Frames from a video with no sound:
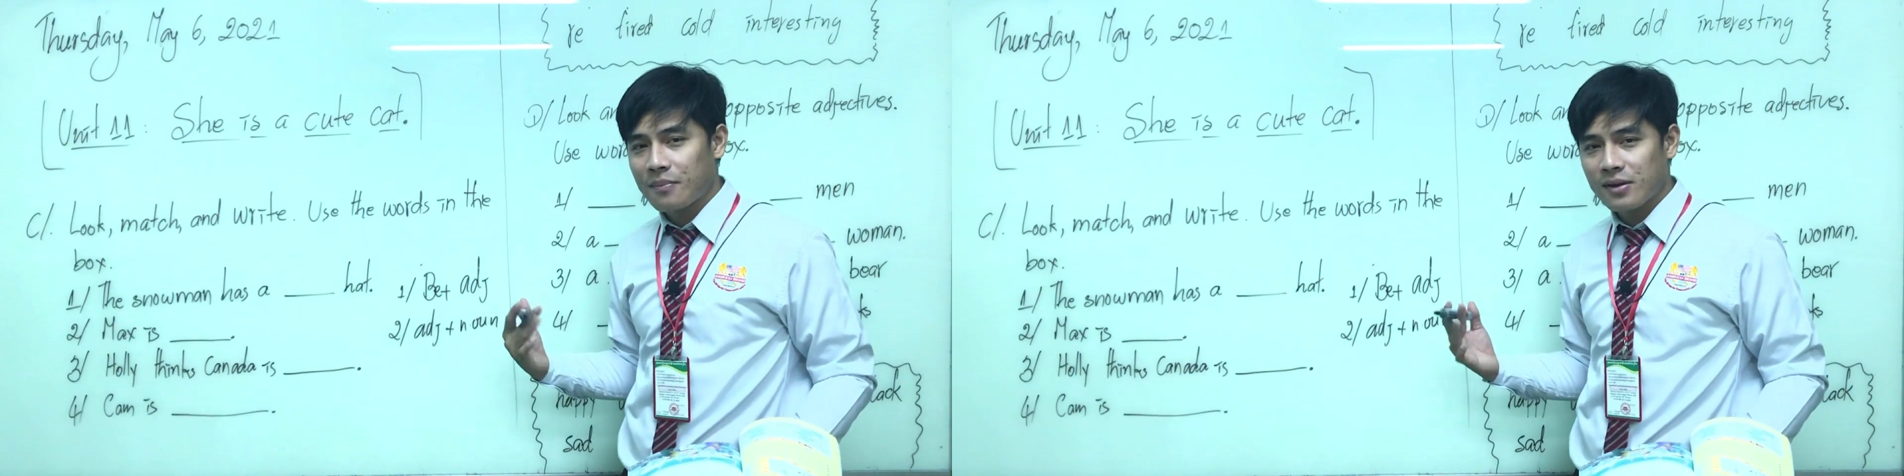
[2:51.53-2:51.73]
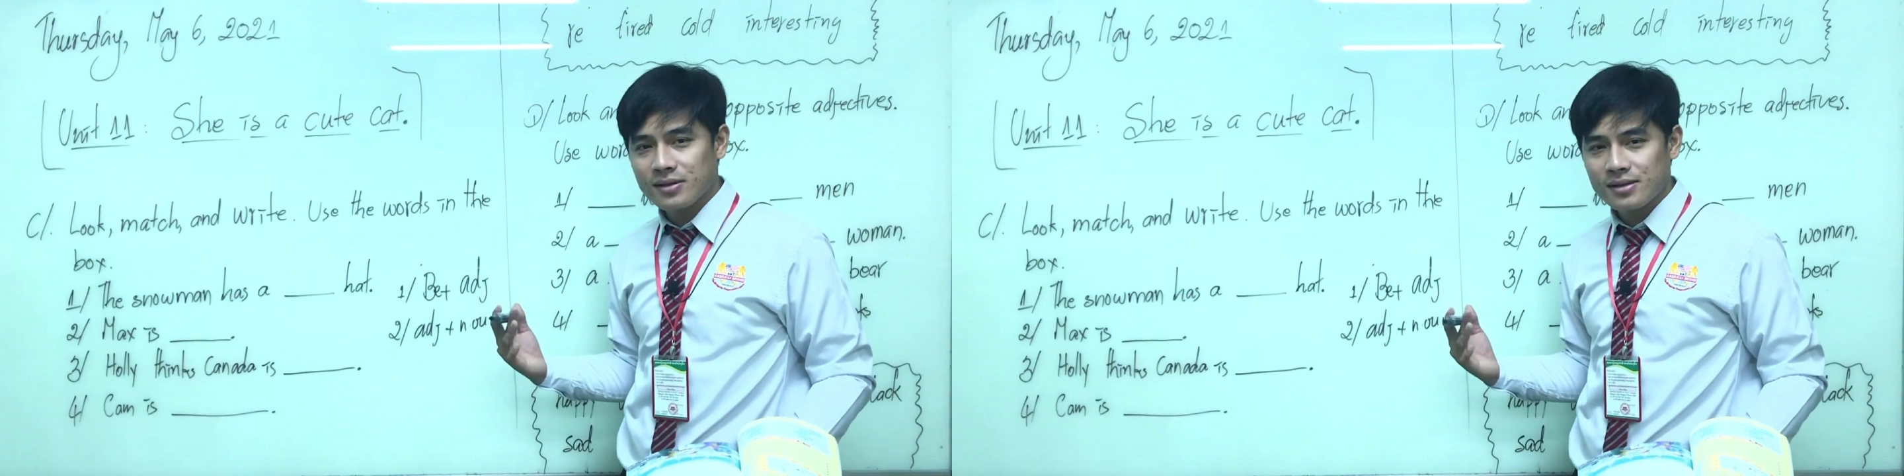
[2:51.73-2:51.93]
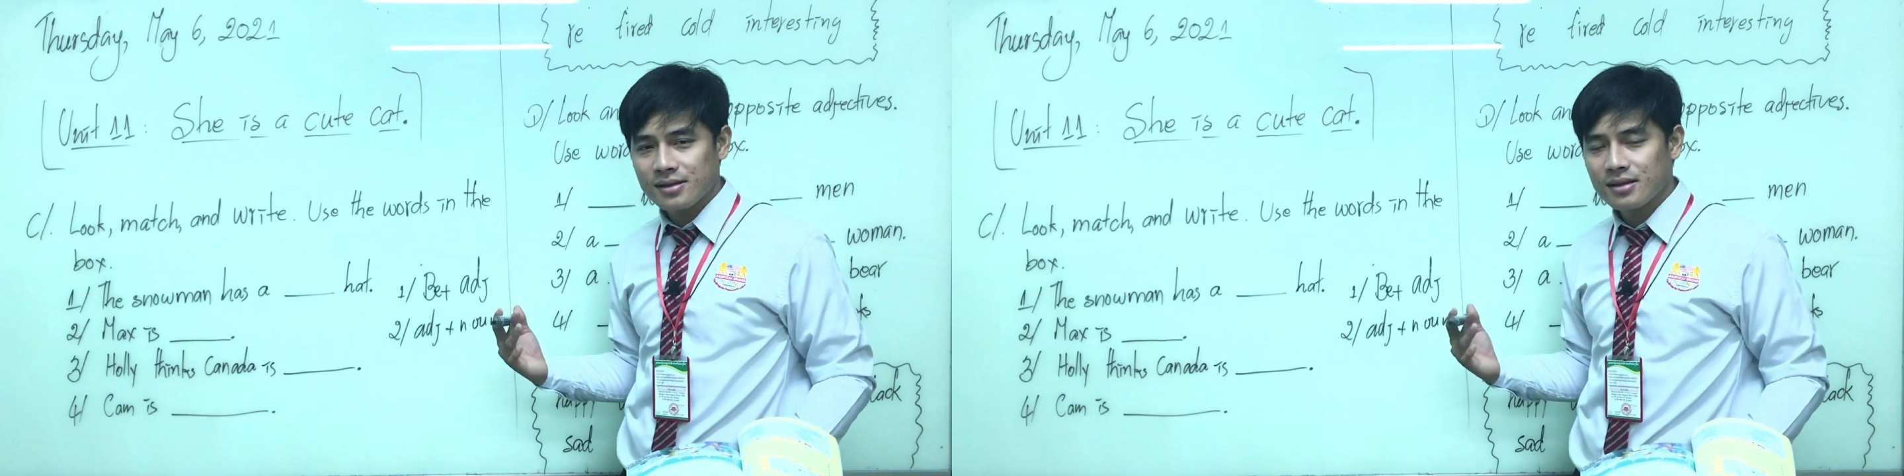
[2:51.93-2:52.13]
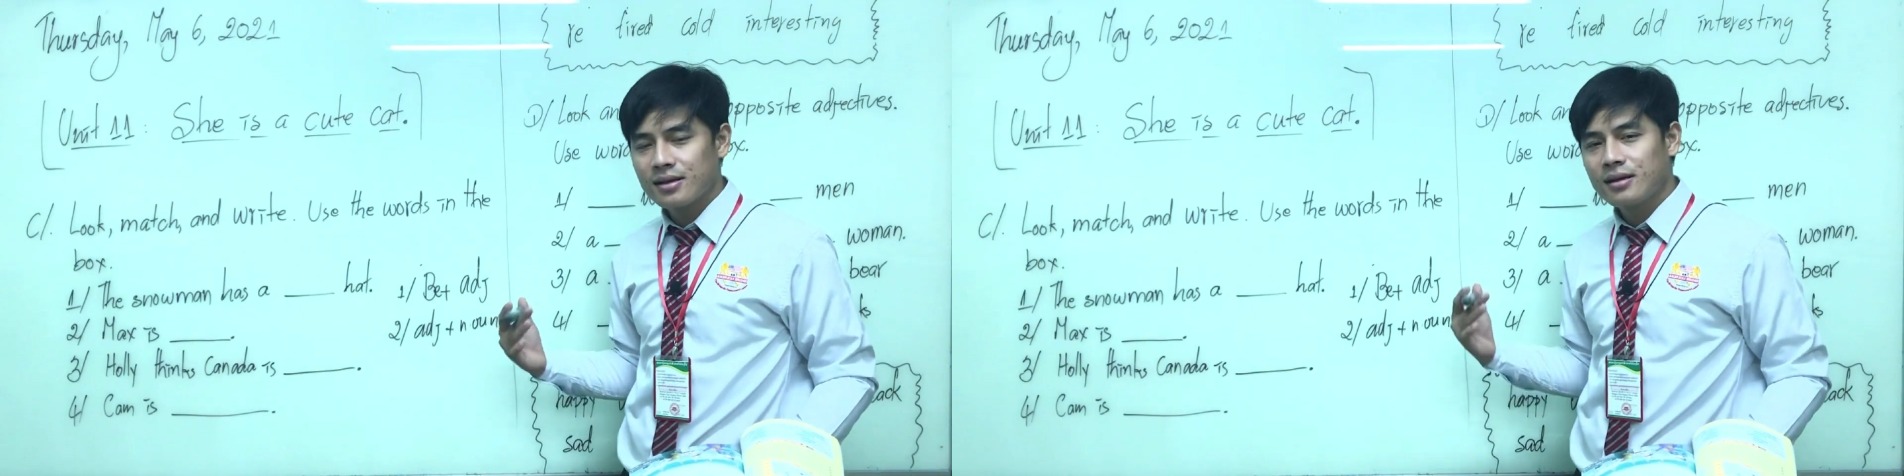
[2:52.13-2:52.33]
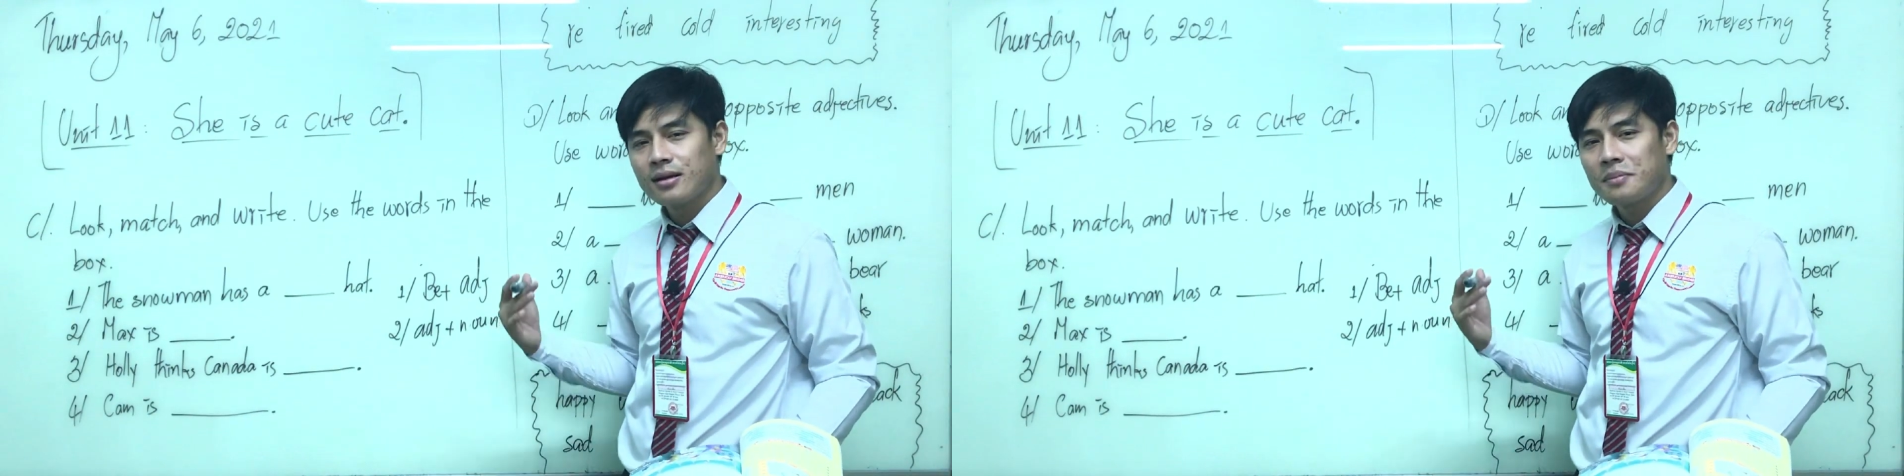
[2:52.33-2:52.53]

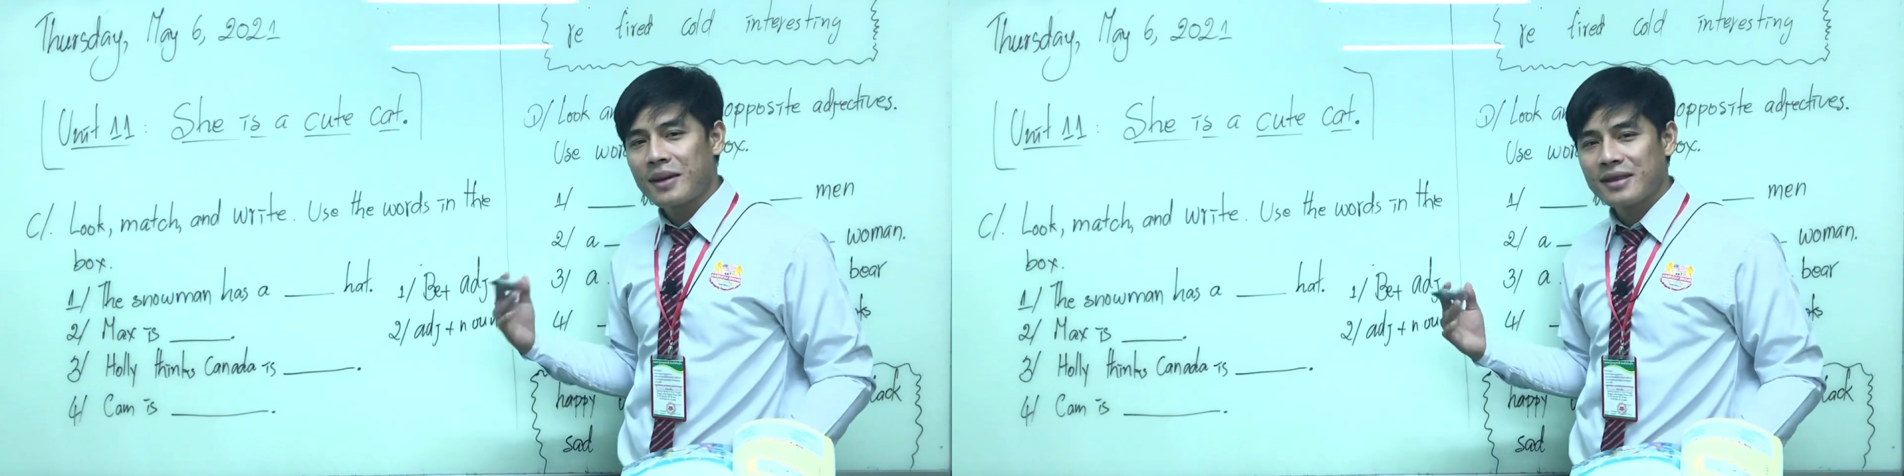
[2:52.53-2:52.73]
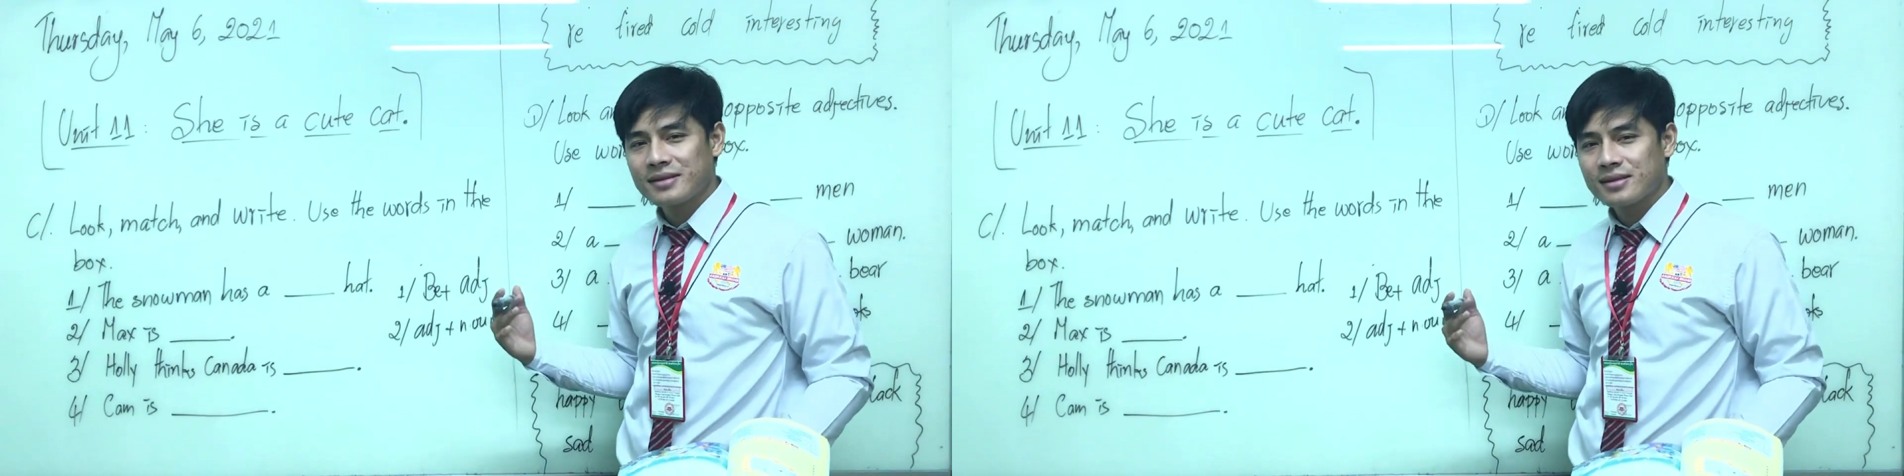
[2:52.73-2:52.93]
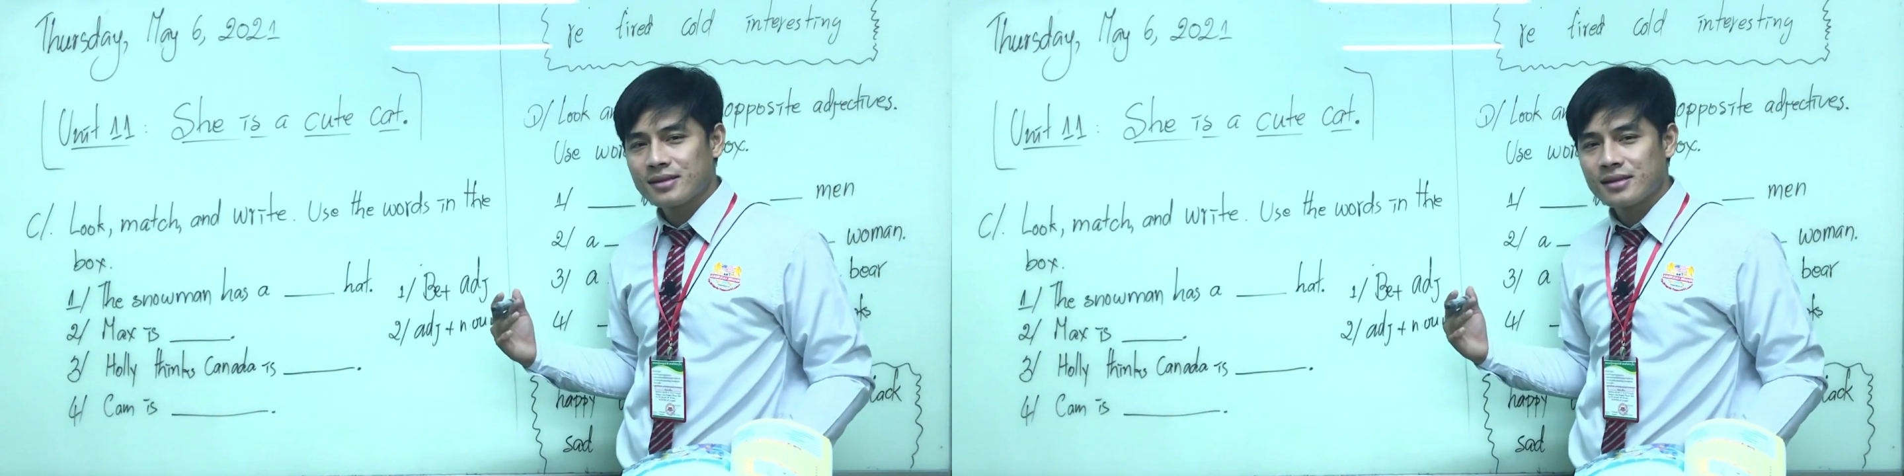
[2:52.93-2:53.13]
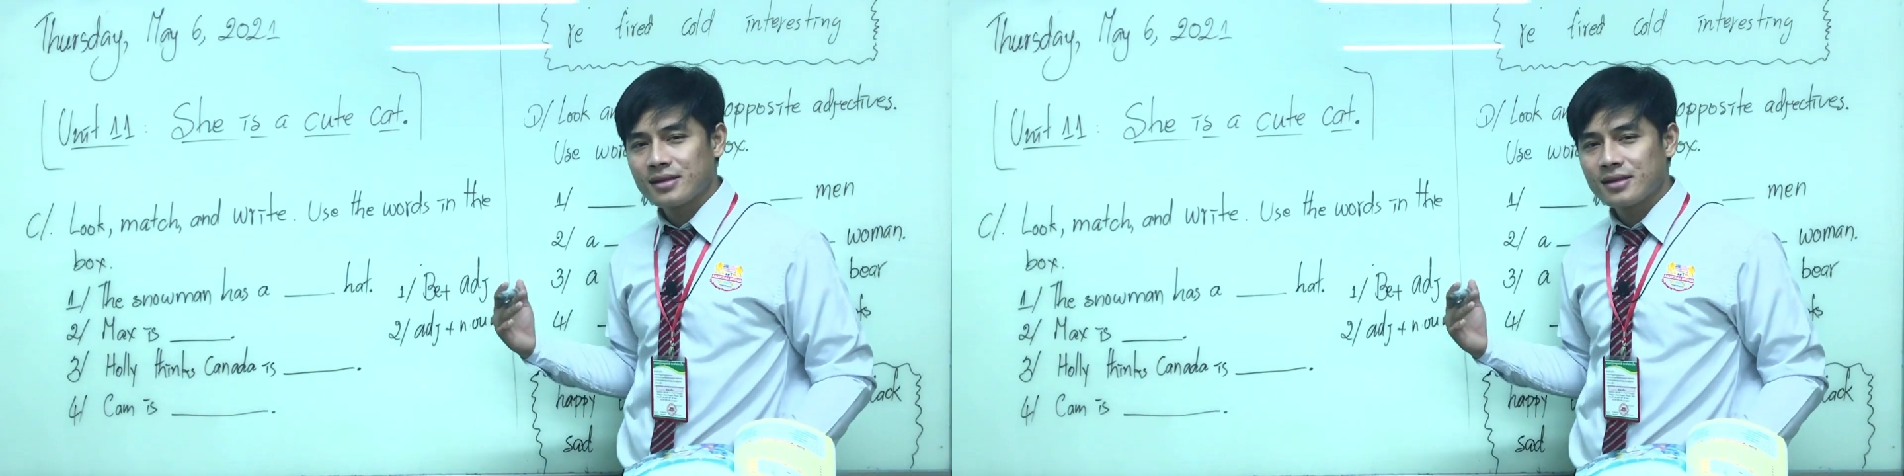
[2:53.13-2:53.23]
person, place,